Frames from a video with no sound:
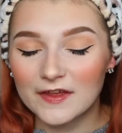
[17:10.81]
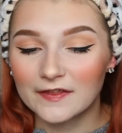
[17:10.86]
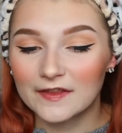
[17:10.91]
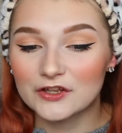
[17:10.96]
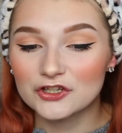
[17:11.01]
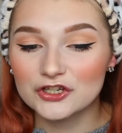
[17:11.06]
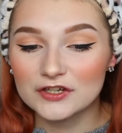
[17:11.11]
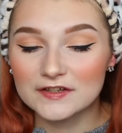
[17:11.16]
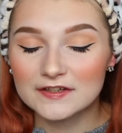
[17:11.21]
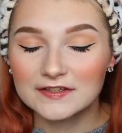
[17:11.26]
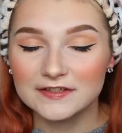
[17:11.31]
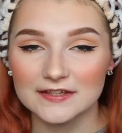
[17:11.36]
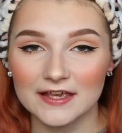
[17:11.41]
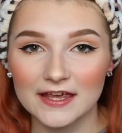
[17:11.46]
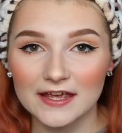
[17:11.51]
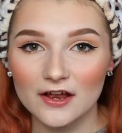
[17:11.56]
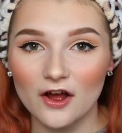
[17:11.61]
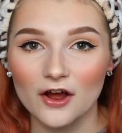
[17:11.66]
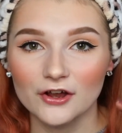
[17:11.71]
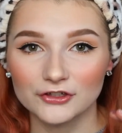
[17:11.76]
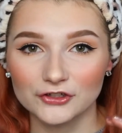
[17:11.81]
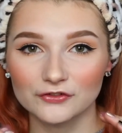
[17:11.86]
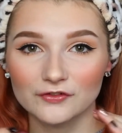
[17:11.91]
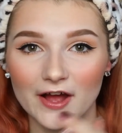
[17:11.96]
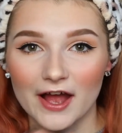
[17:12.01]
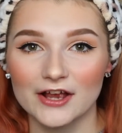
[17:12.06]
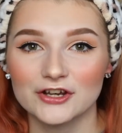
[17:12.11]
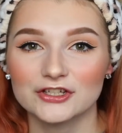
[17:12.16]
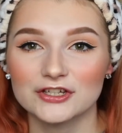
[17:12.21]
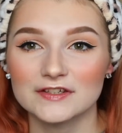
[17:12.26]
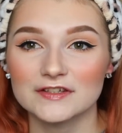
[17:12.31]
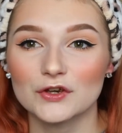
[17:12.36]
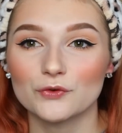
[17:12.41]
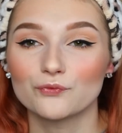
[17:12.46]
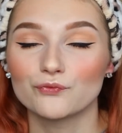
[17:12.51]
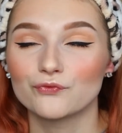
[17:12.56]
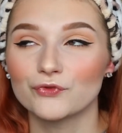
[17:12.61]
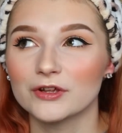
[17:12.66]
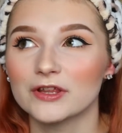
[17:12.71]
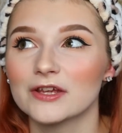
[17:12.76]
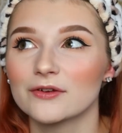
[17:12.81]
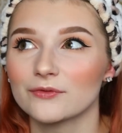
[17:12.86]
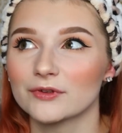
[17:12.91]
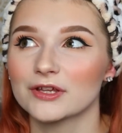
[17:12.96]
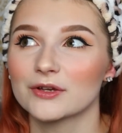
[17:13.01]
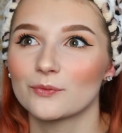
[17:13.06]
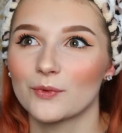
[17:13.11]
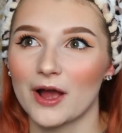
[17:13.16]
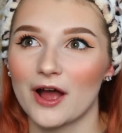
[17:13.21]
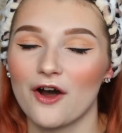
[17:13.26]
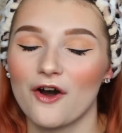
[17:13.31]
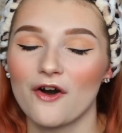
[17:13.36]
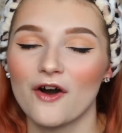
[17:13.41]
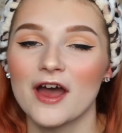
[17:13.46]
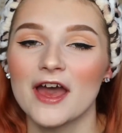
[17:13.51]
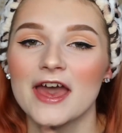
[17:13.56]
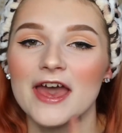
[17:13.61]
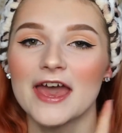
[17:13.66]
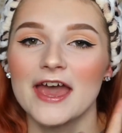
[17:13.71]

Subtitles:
and they just sit on your lashes really, really well.